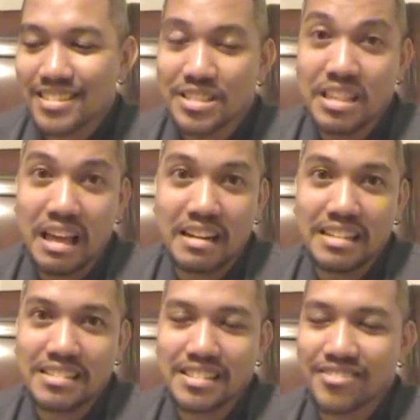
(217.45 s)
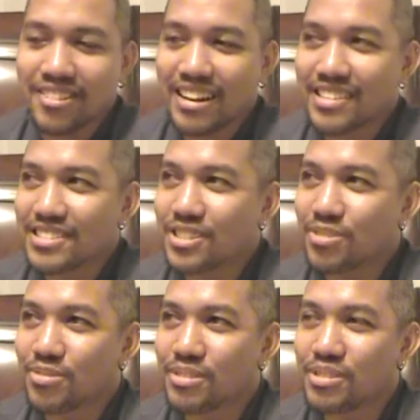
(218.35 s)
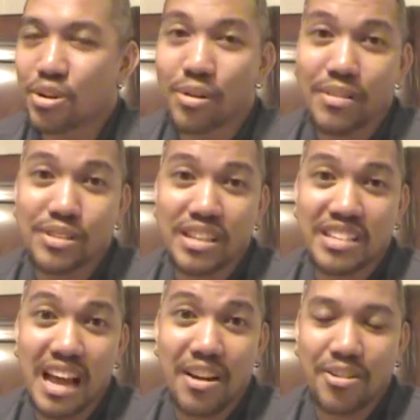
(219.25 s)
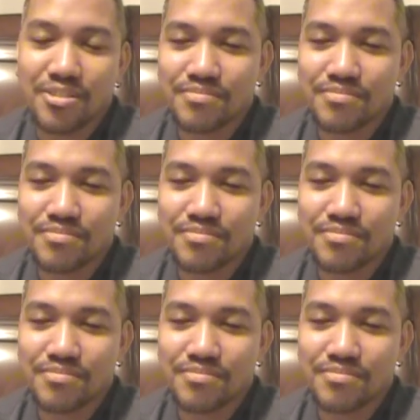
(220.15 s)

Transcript: that easy, right? You don't yeah, don't have to get tired.